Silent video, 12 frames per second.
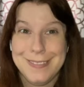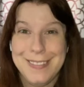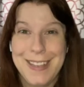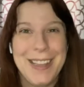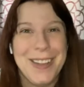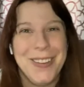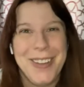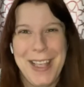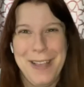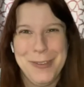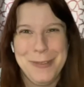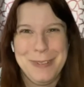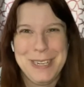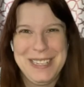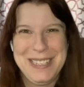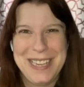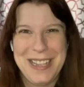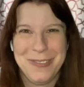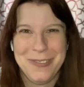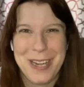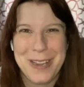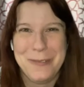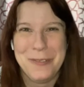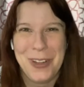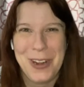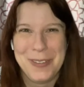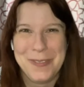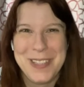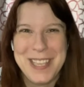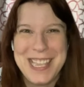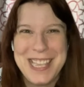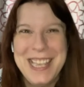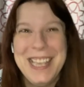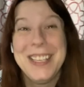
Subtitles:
I don't have it written down right in front of me.